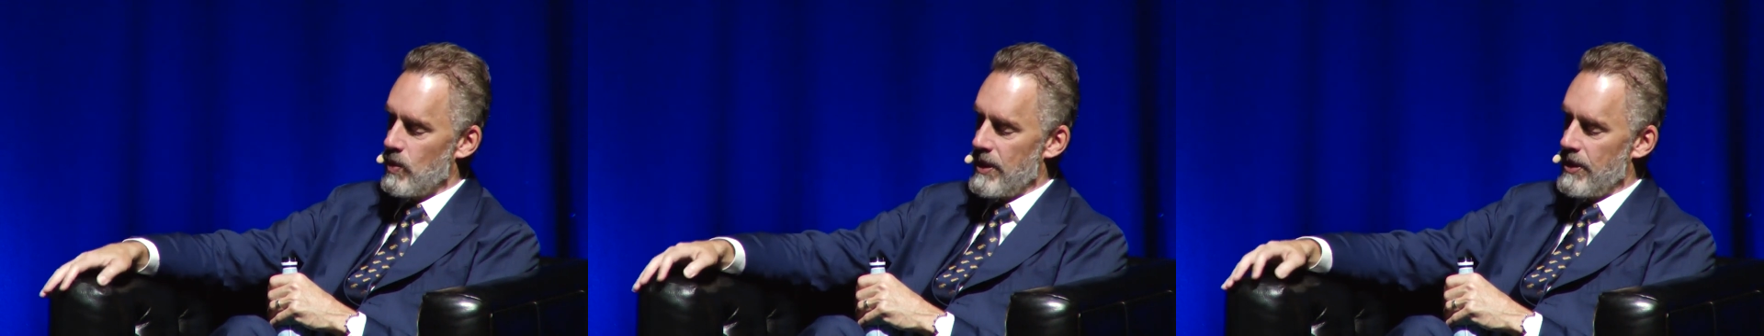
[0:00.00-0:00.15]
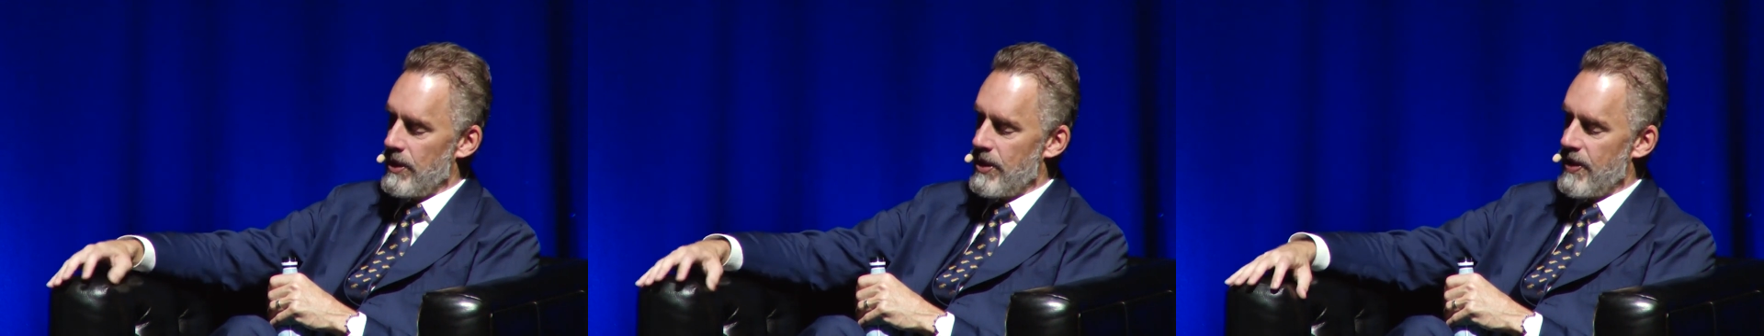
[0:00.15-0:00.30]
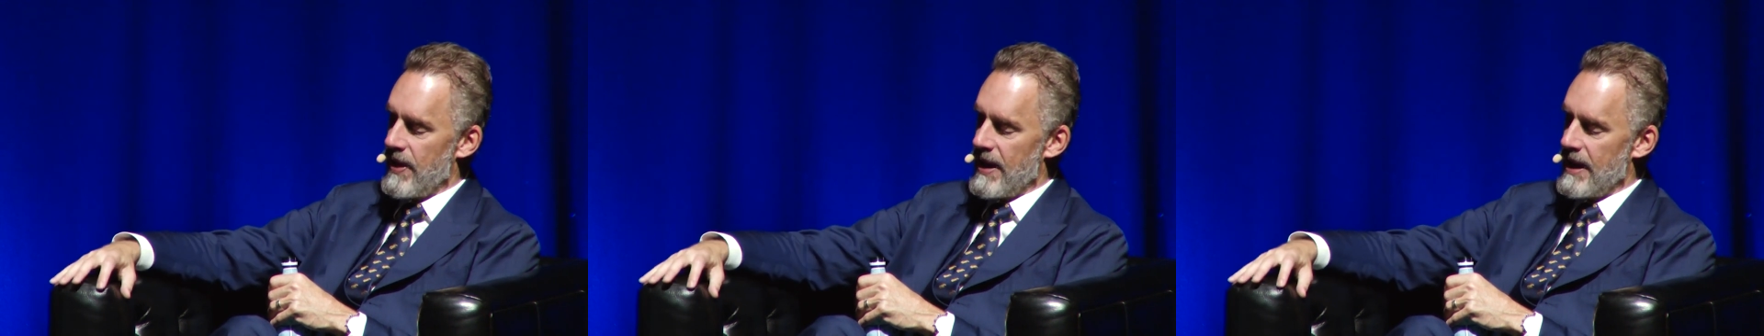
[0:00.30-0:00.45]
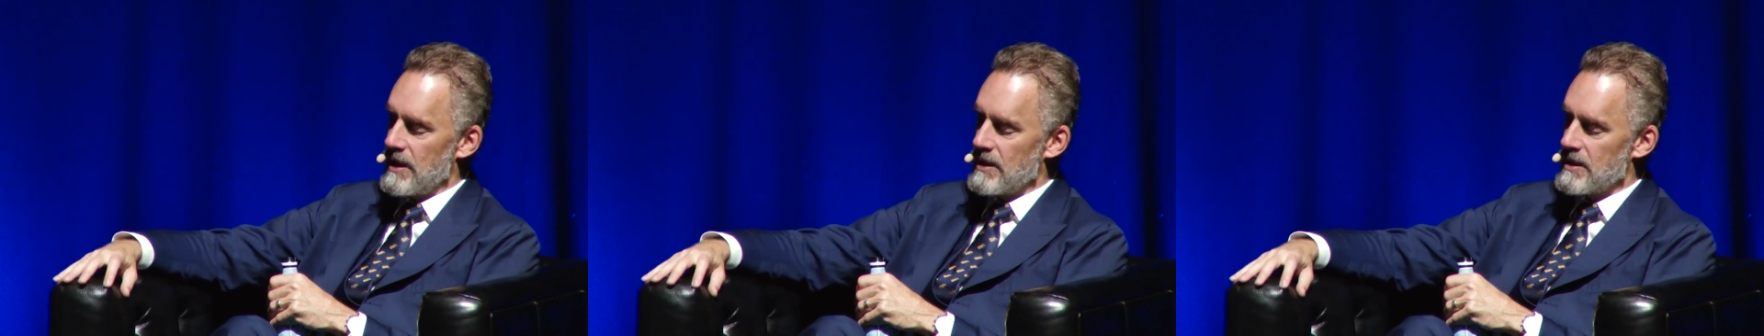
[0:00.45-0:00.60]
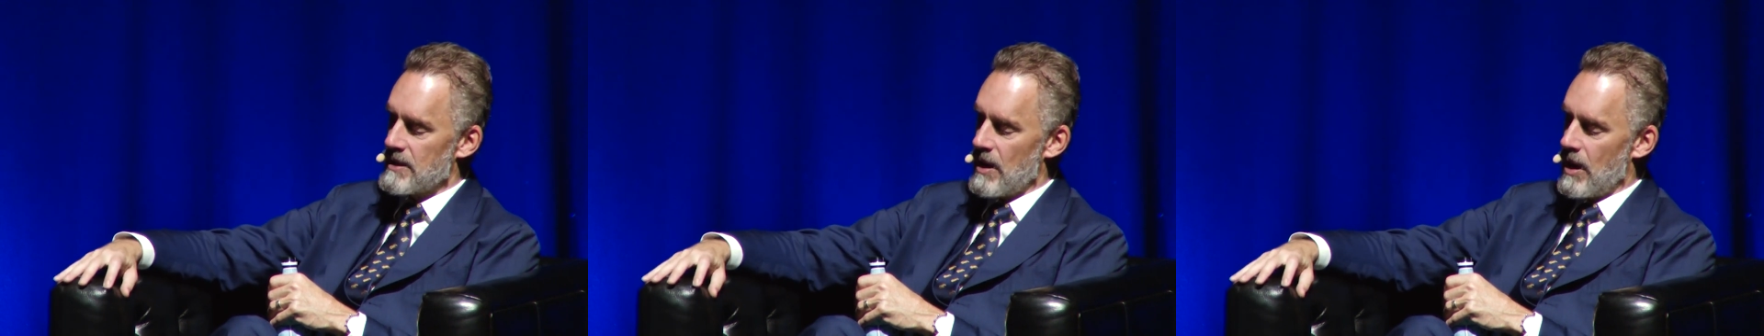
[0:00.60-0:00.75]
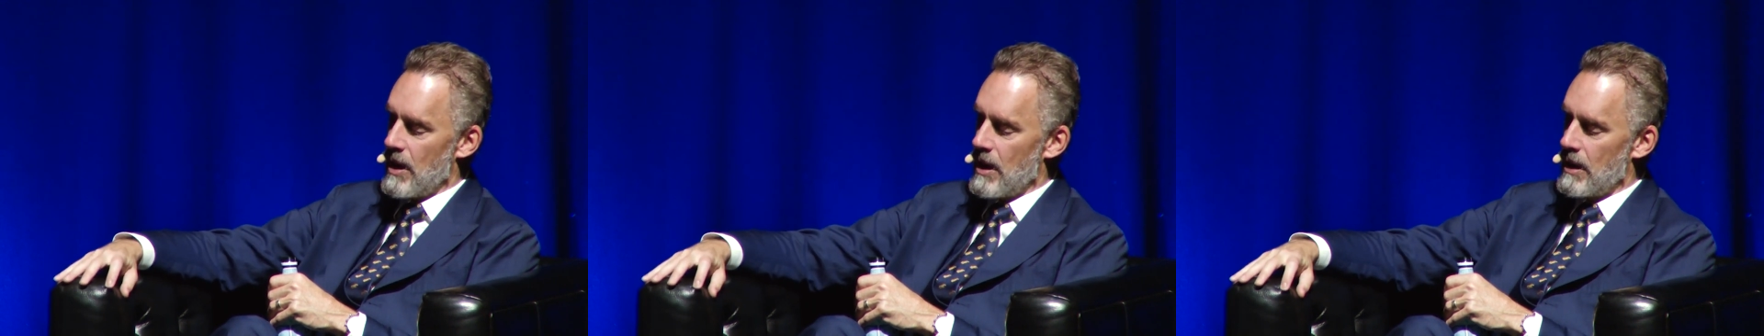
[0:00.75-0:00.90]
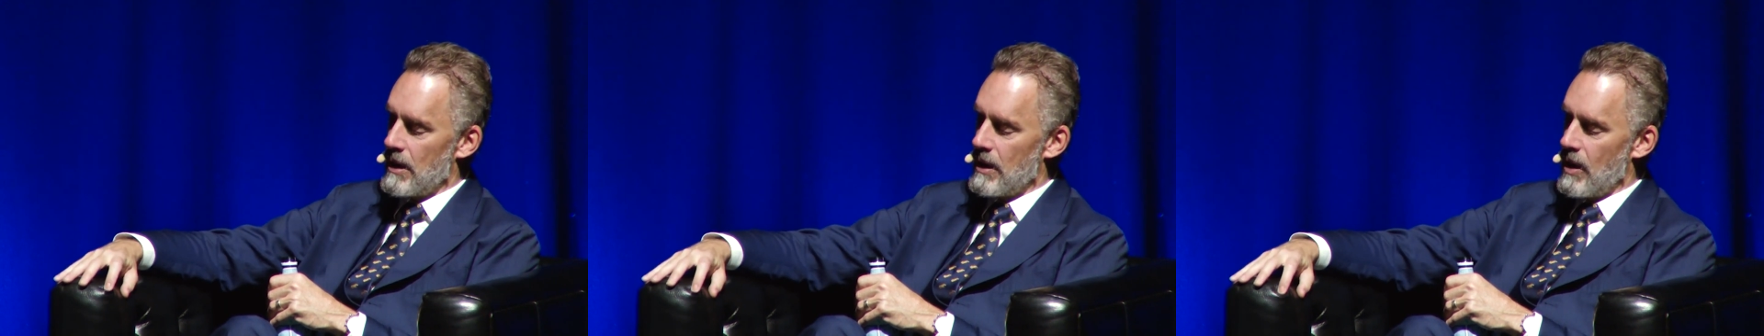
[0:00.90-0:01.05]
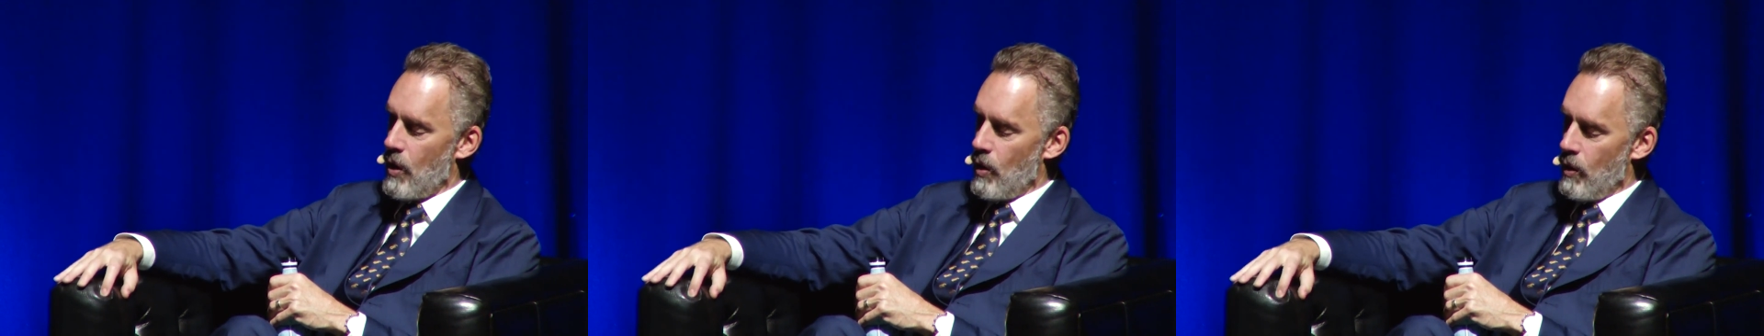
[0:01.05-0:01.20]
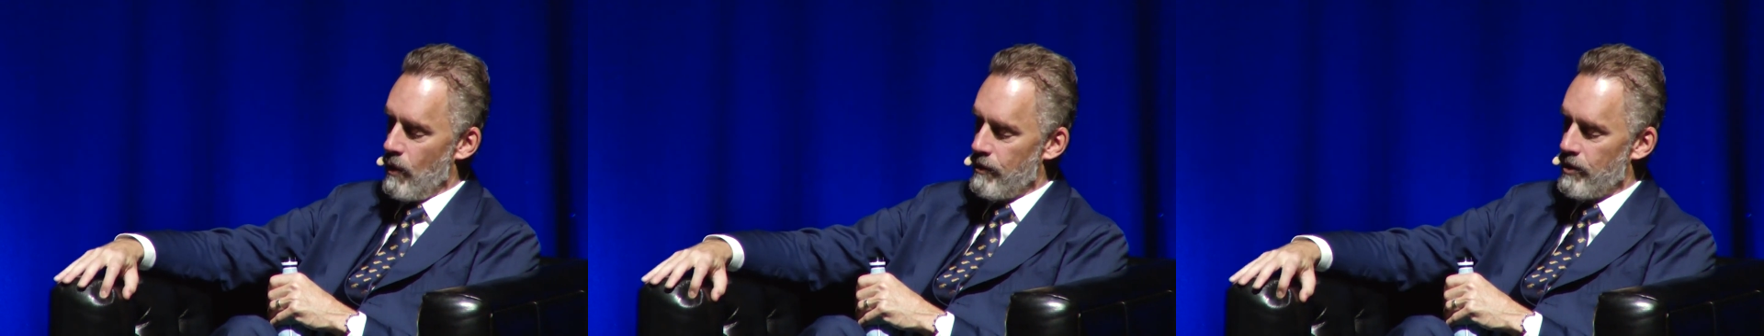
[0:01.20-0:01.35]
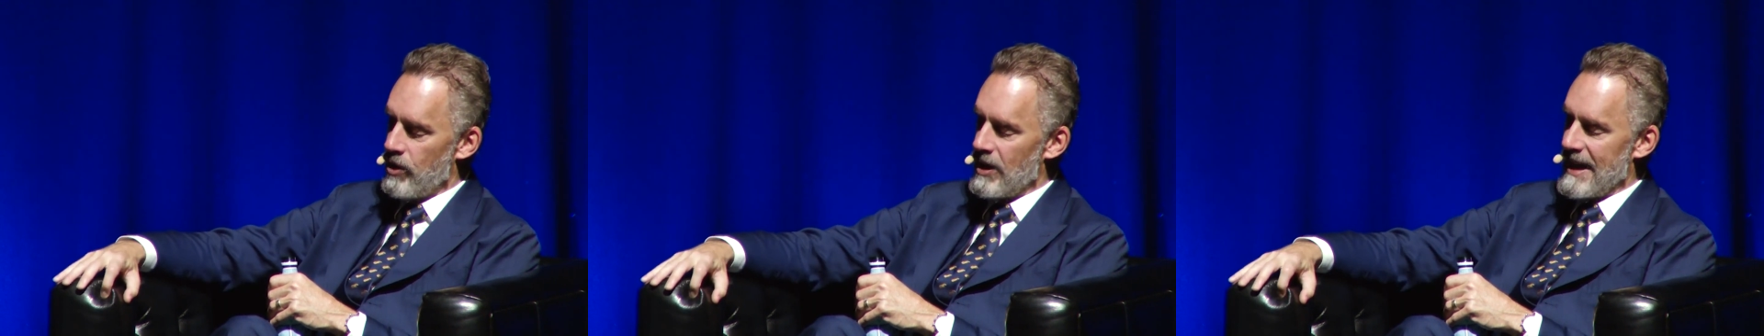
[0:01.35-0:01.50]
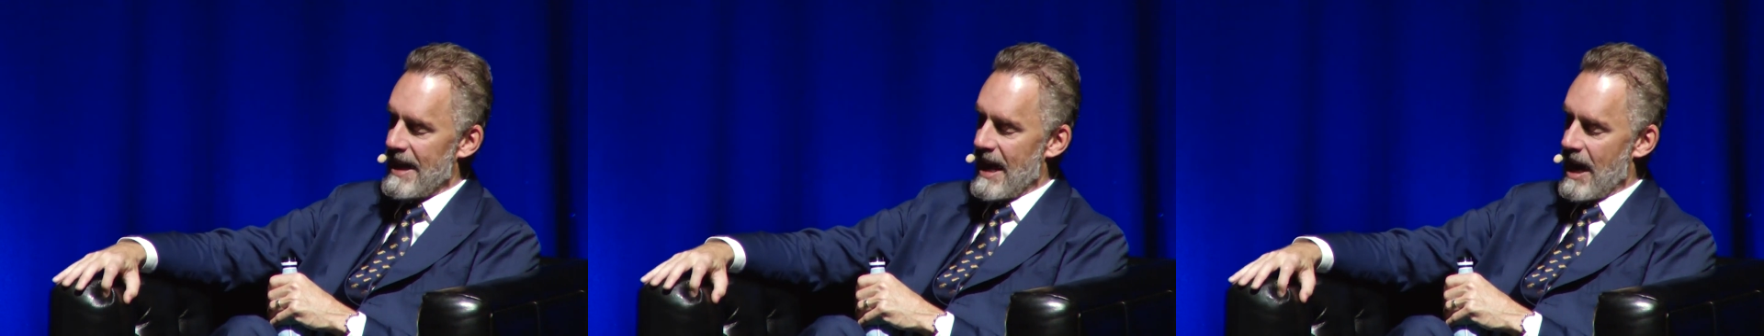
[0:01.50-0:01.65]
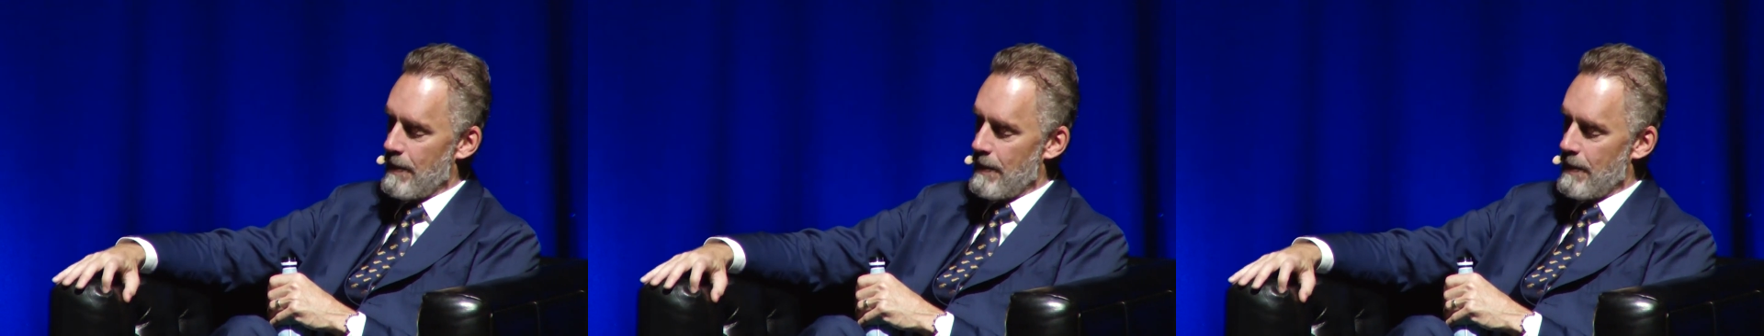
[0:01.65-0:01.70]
when things are overly